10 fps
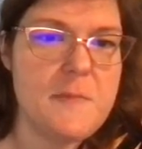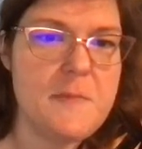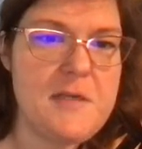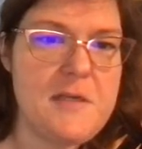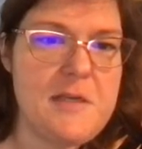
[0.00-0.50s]
Like
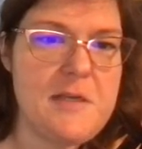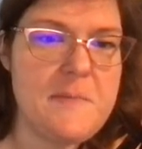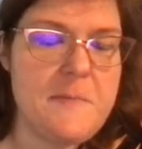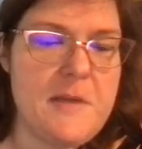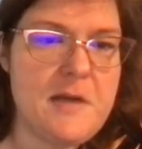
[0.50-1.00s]
it'd be
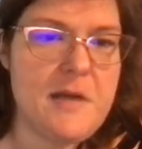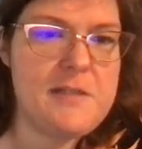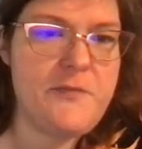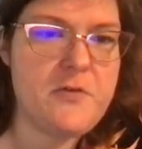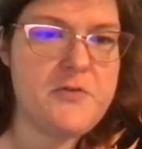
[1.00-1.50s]
neat, be
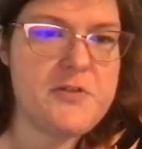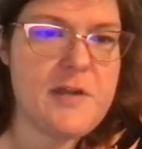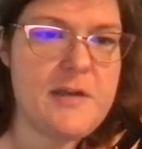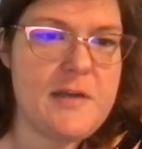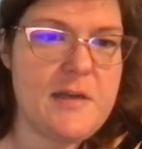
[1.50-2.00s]
nice if there
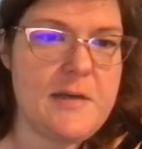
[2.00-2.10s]
was like